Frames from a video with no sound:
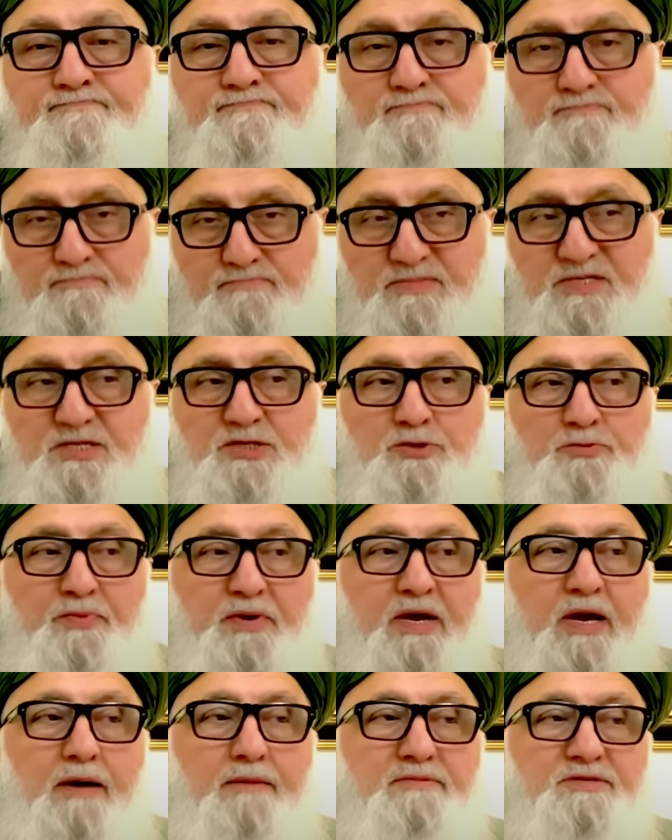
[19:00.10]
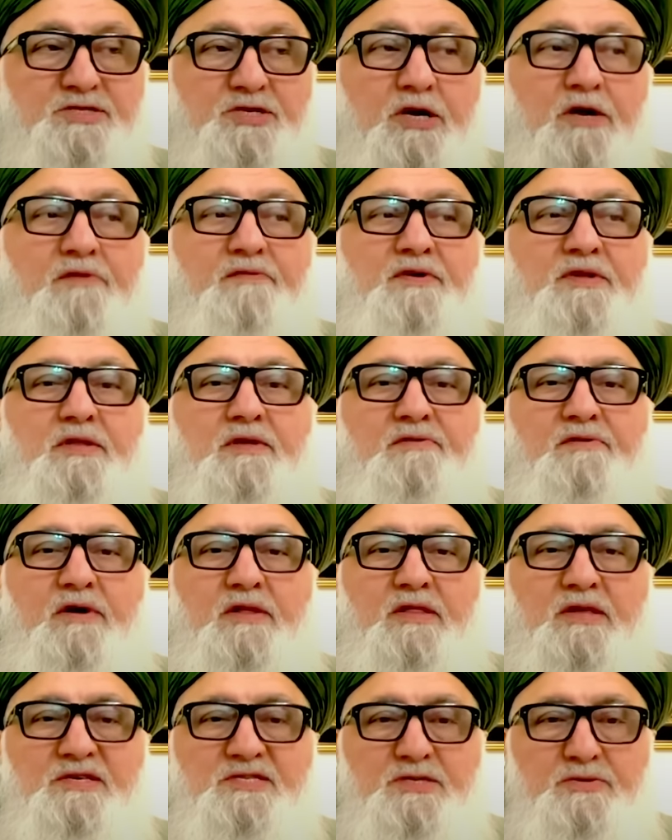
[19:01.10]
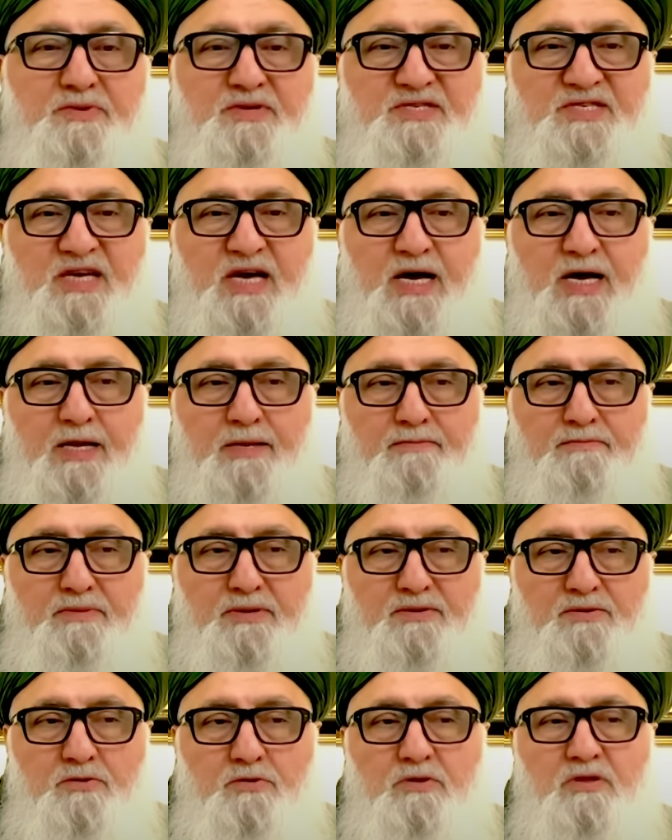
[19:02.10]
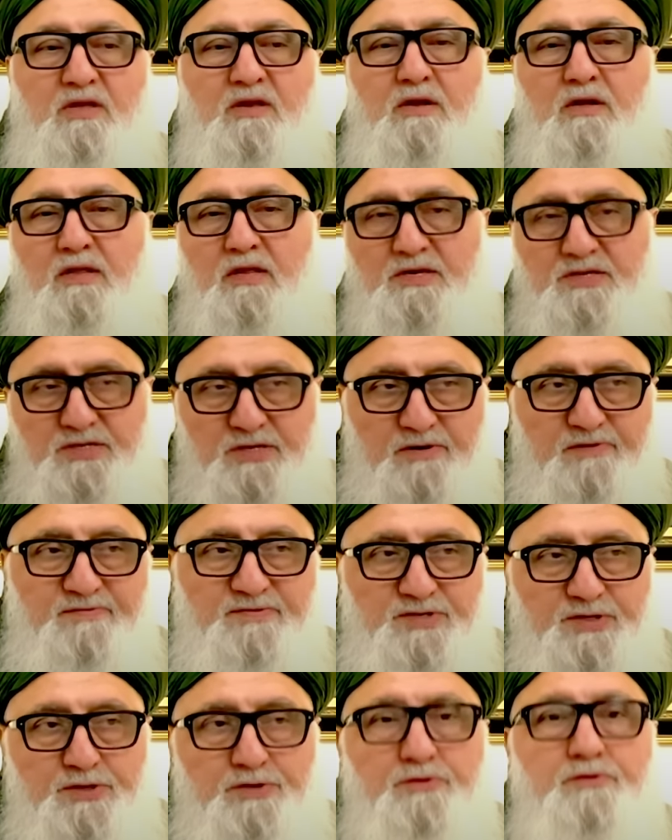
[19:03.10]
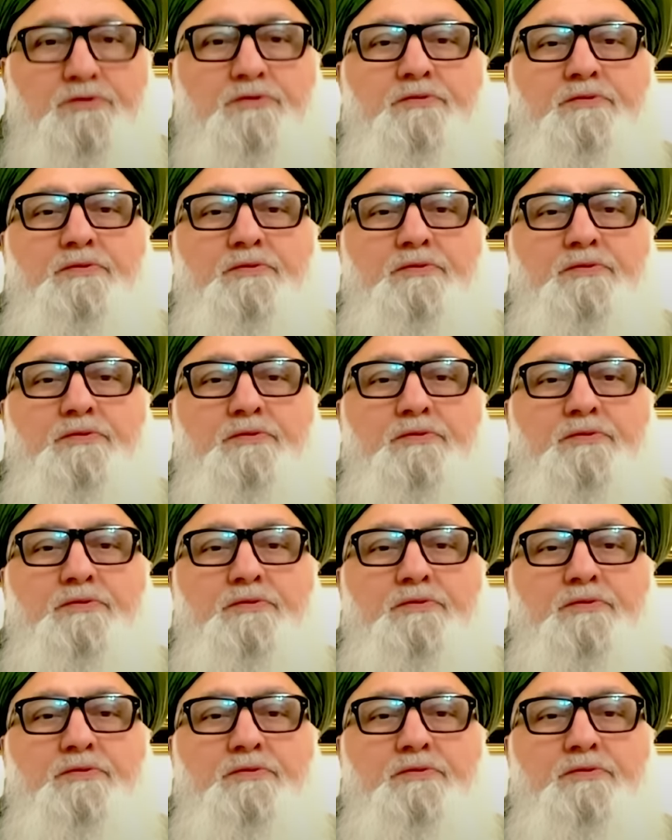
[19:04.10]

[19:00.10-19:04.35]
means you become servant of Allah but not that Allah serves you.